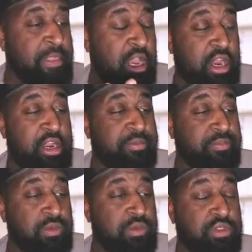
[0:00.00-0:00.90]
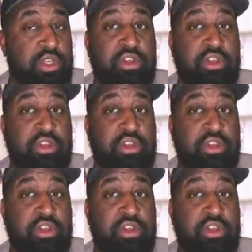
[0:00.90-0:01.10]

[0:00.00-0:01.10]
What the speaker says: All right, so